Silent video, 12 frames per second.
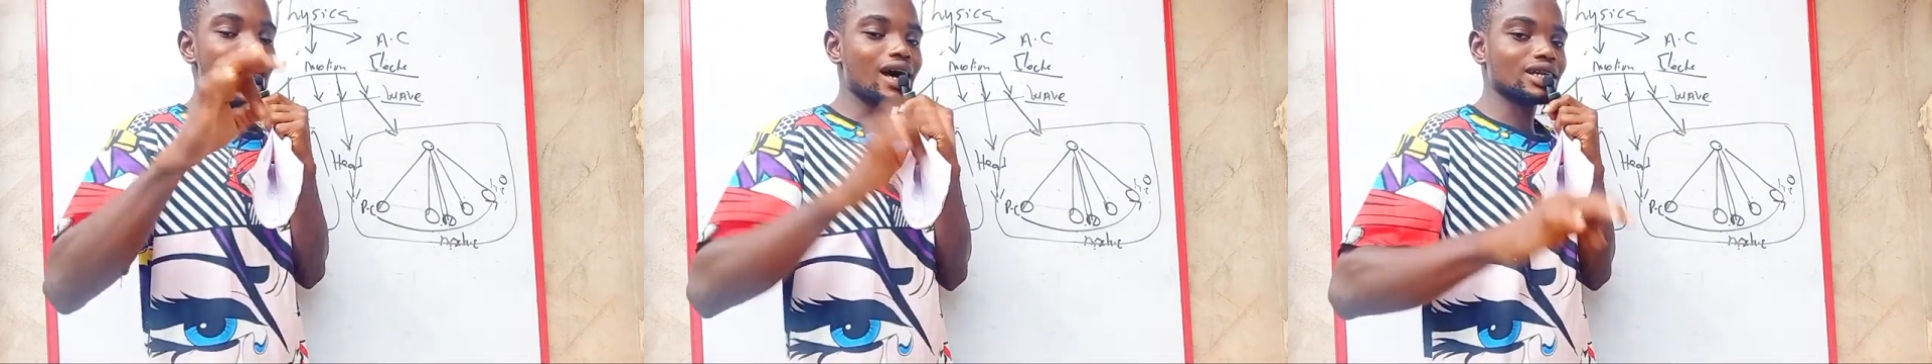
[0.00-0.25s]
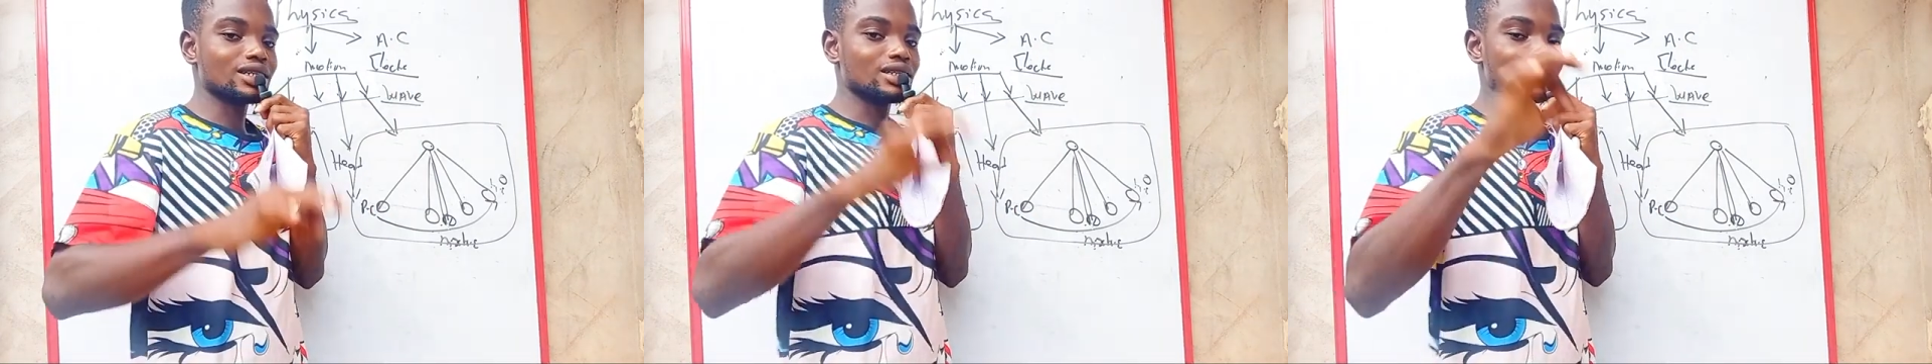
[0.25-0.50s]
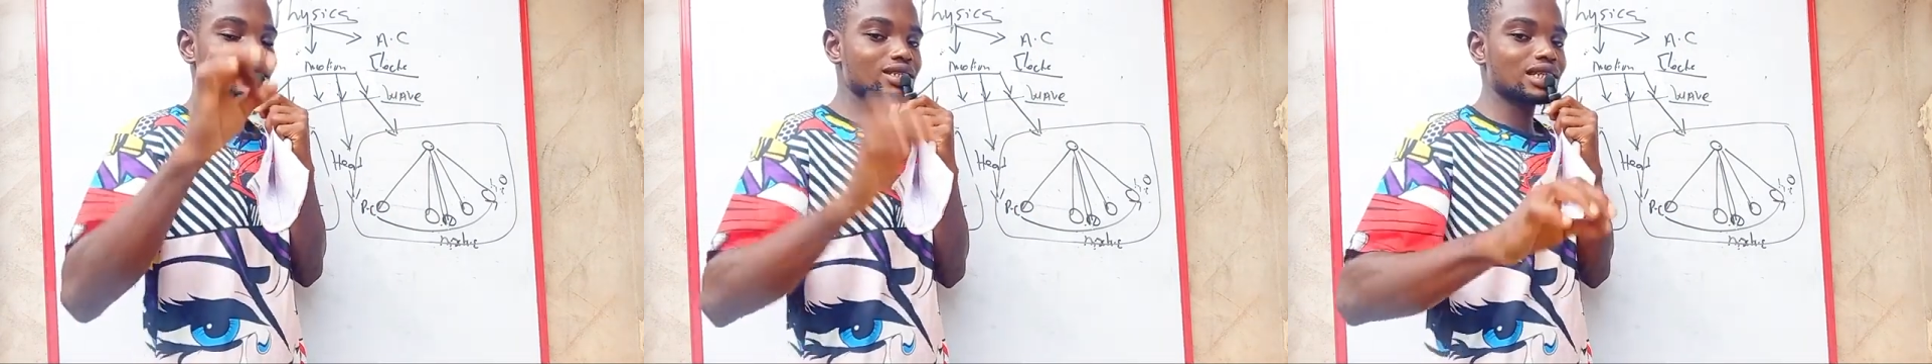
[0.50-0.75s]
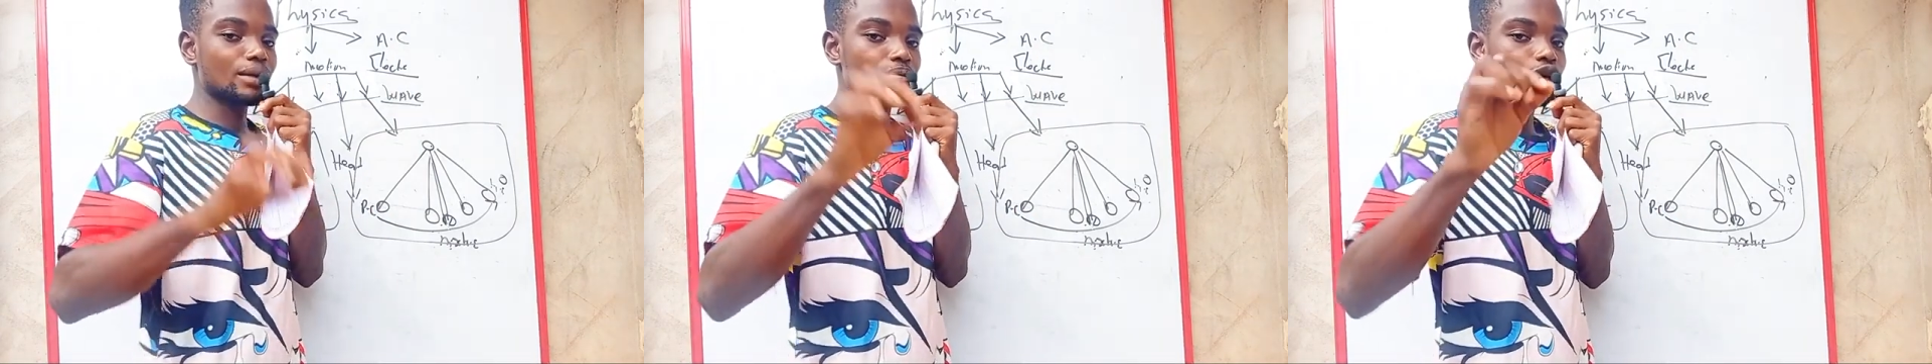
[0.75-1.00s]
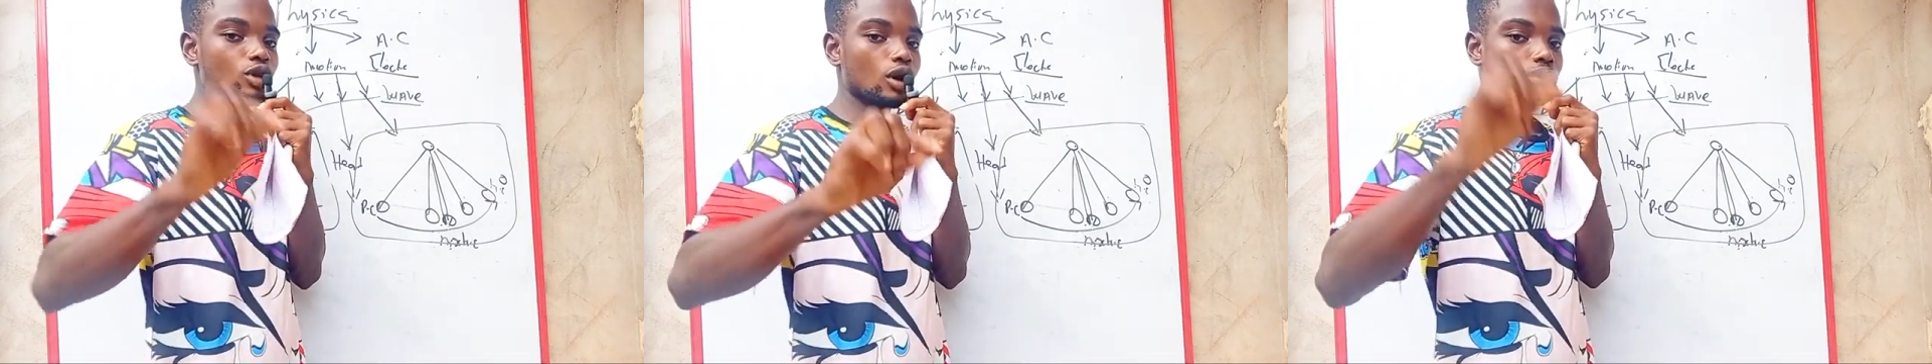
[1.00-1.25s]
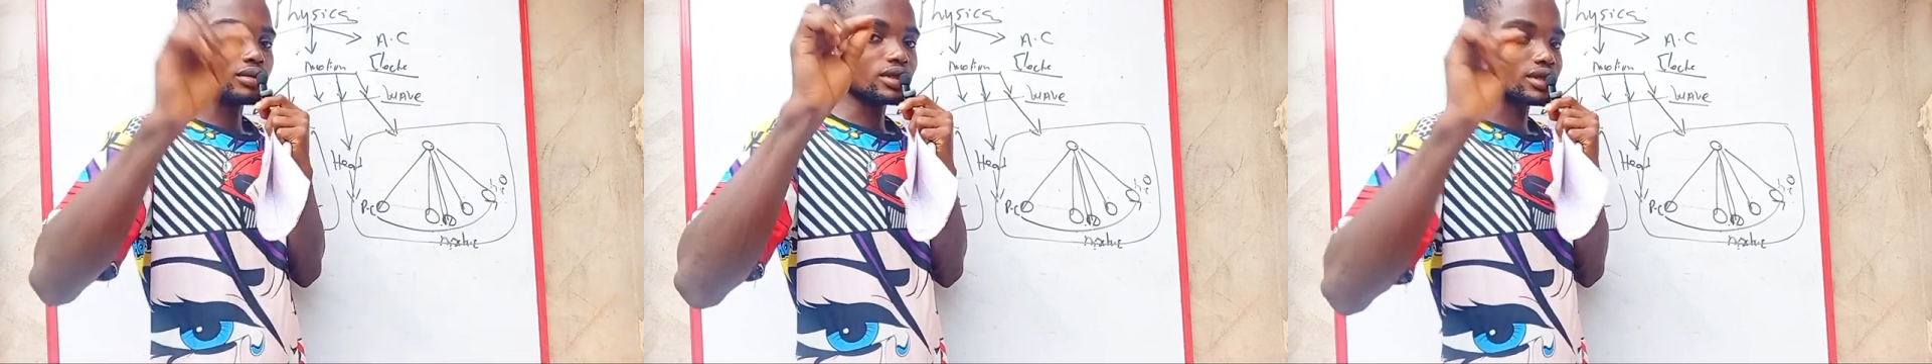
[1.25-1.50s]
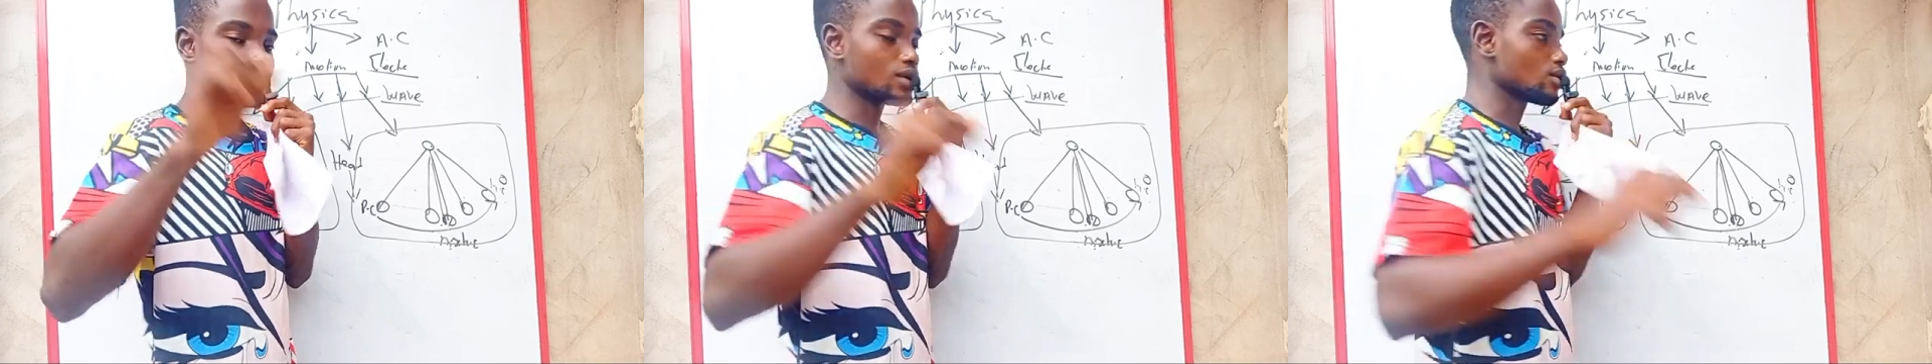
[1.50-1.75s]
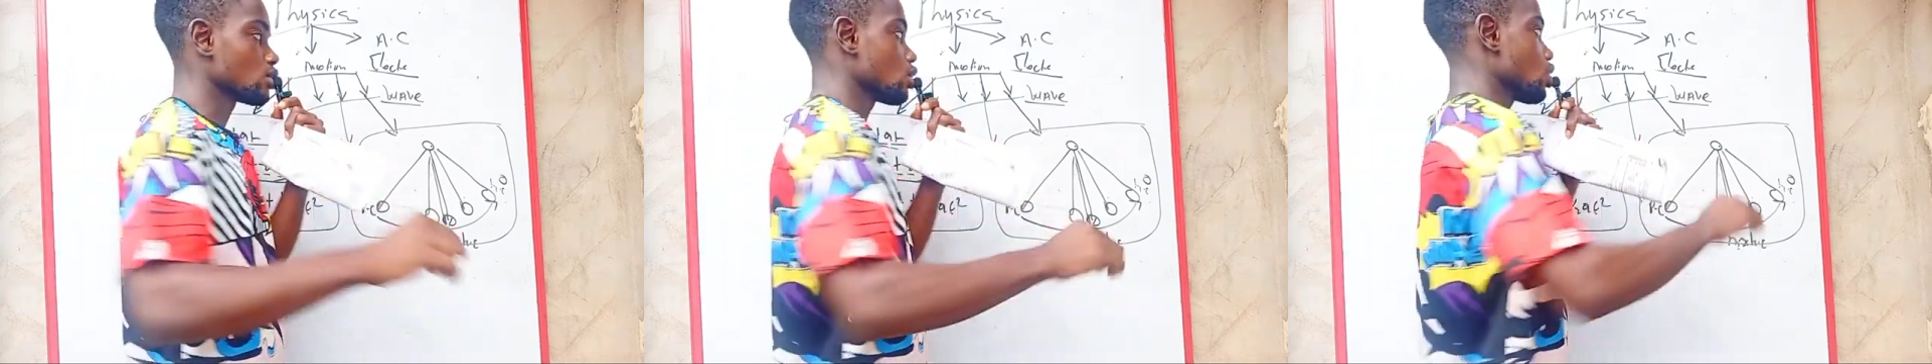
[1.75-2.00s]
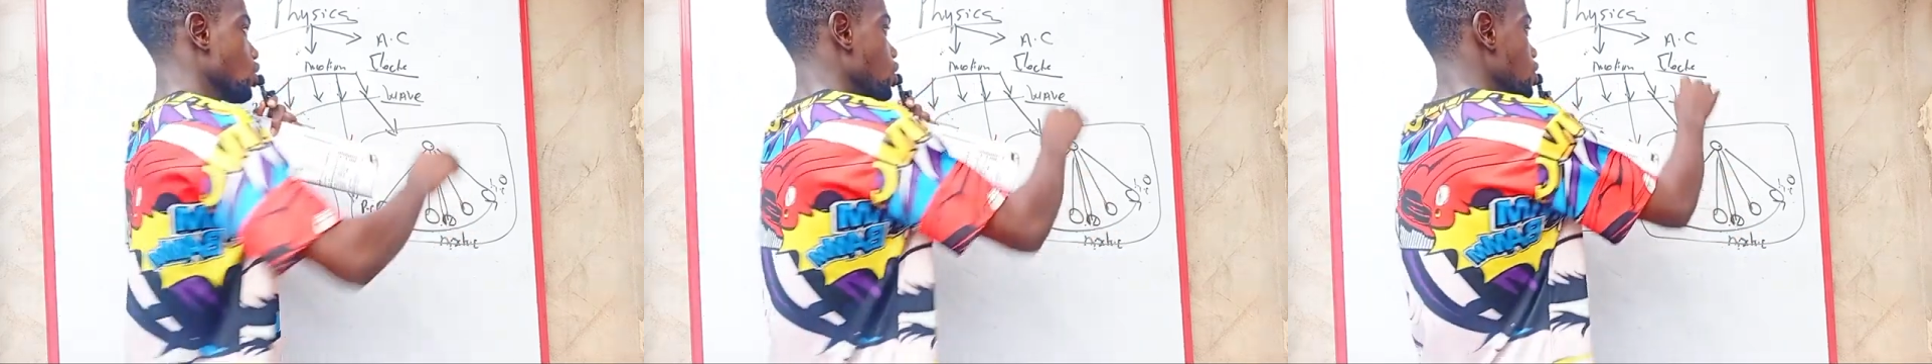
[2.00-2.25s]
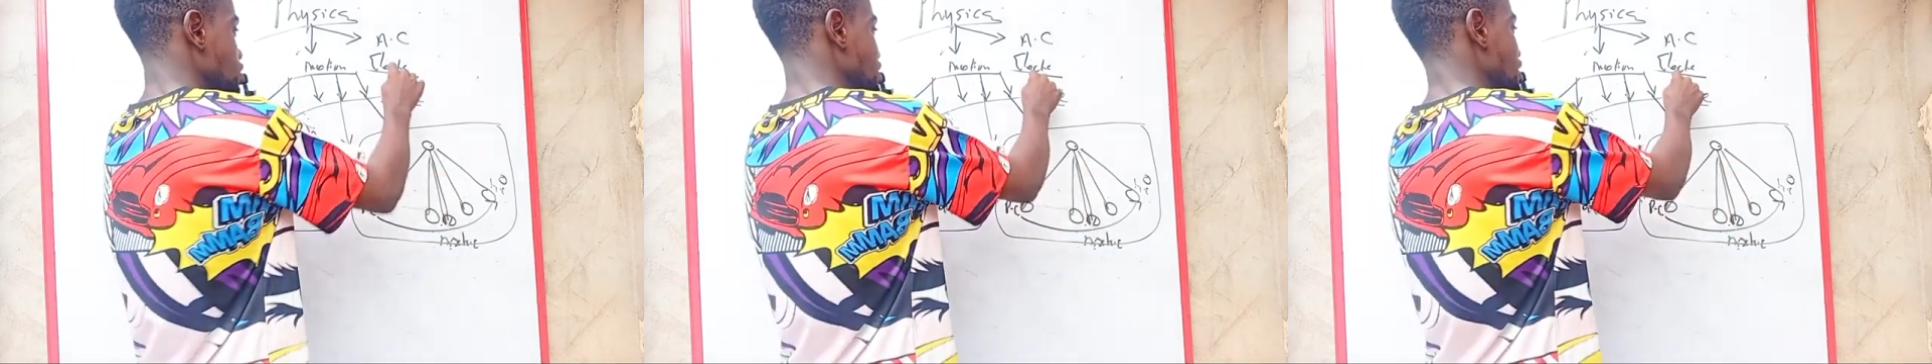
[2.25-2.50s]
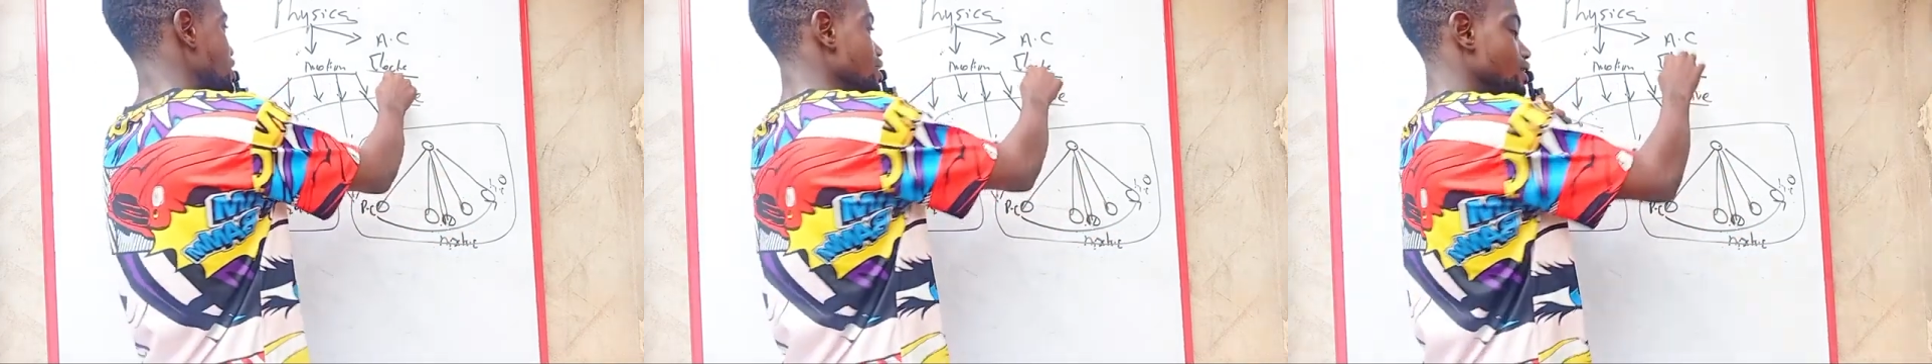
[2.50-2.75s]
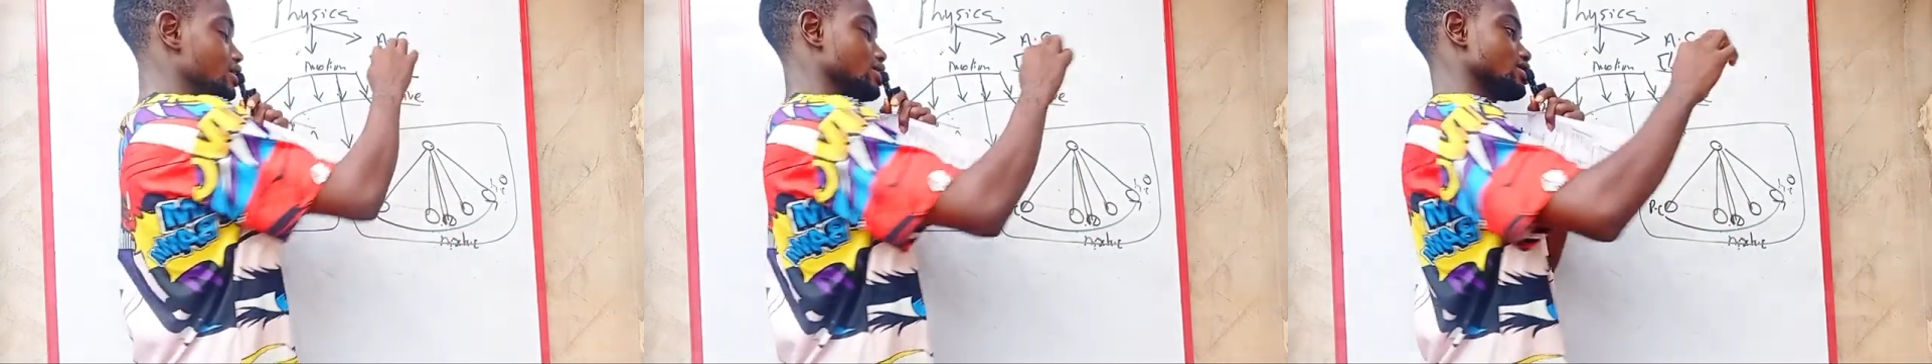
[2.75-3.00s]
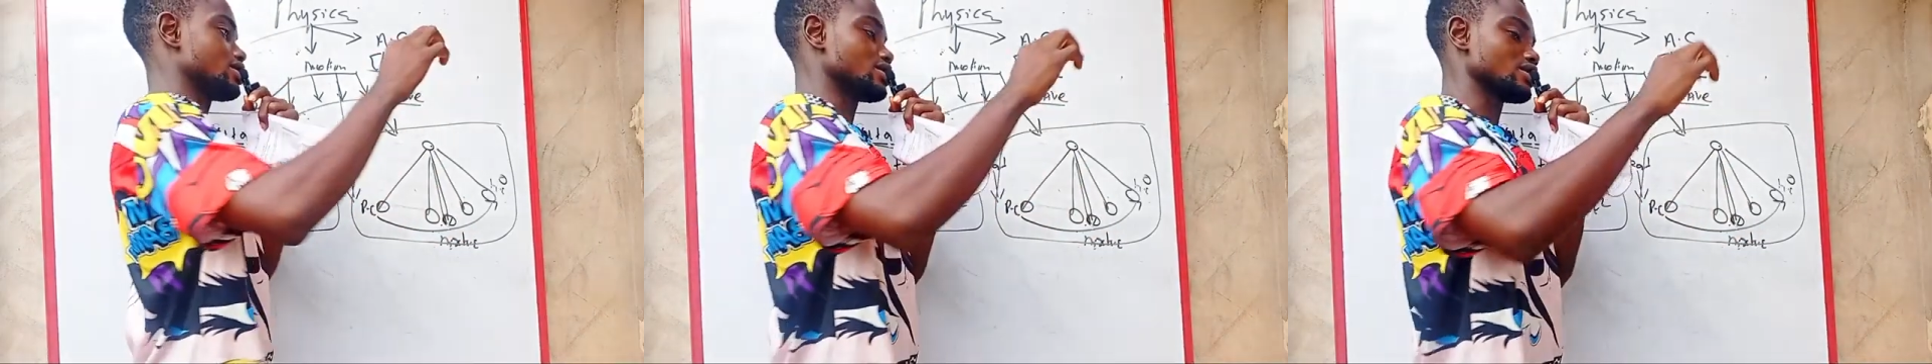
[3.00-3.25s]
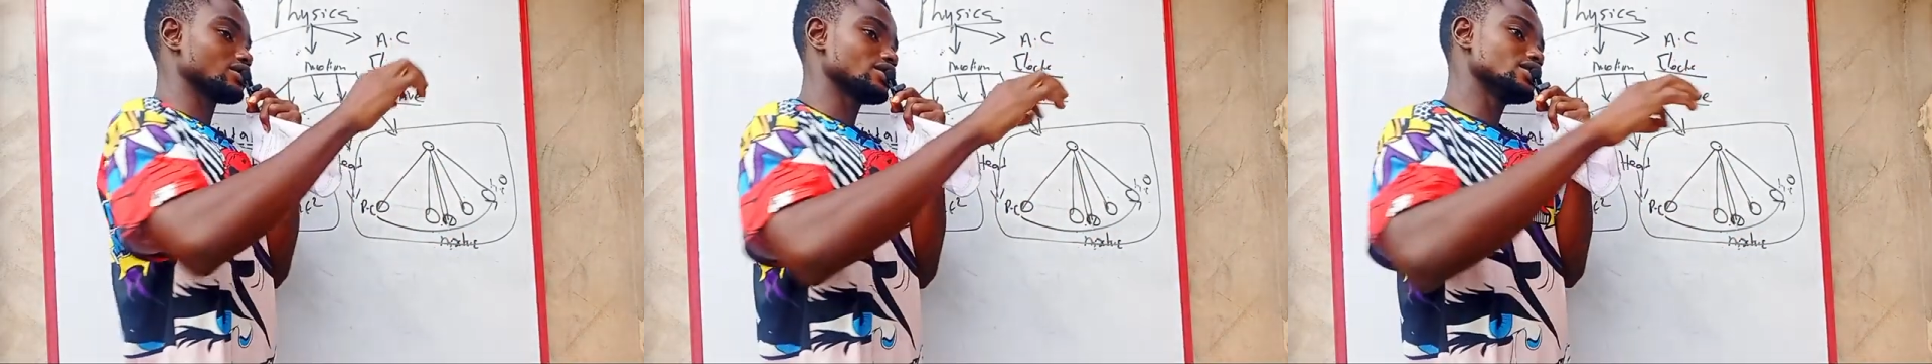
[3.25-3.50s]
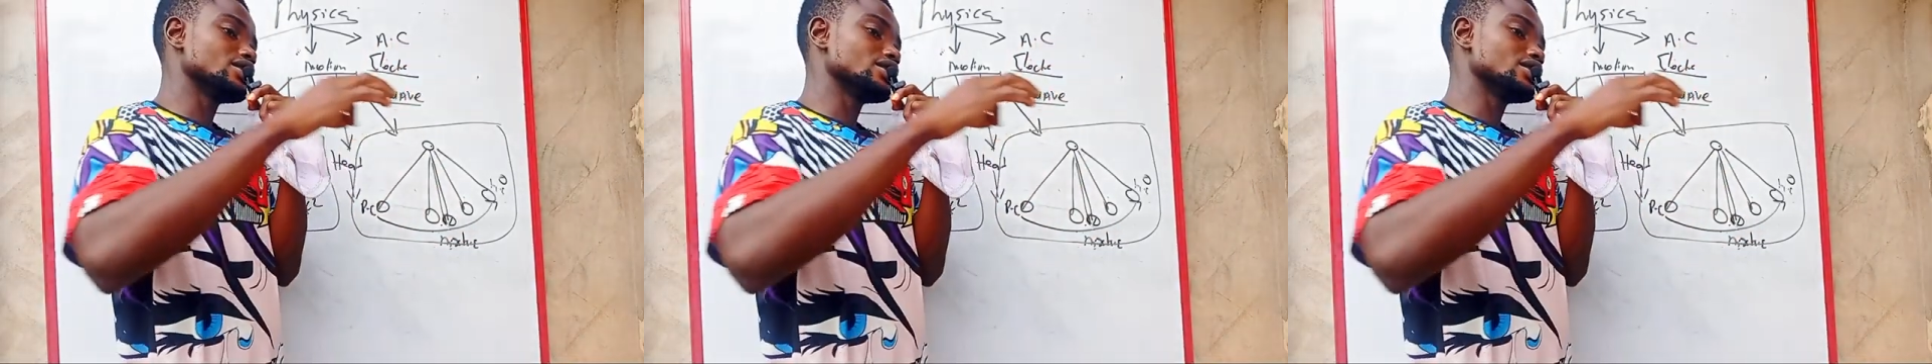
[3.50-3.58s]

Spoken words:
and the thing that made up the cell under electricity.